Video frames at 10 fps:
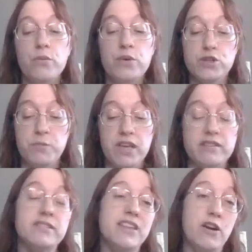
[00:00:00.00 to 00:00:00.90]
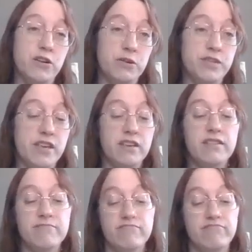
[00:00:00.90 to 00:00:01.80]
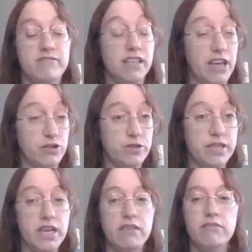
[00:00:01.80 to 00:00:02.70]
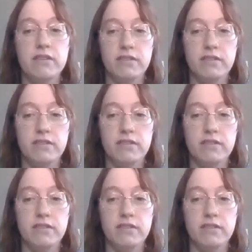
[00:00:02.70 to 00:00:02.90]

which means they are using the electricity,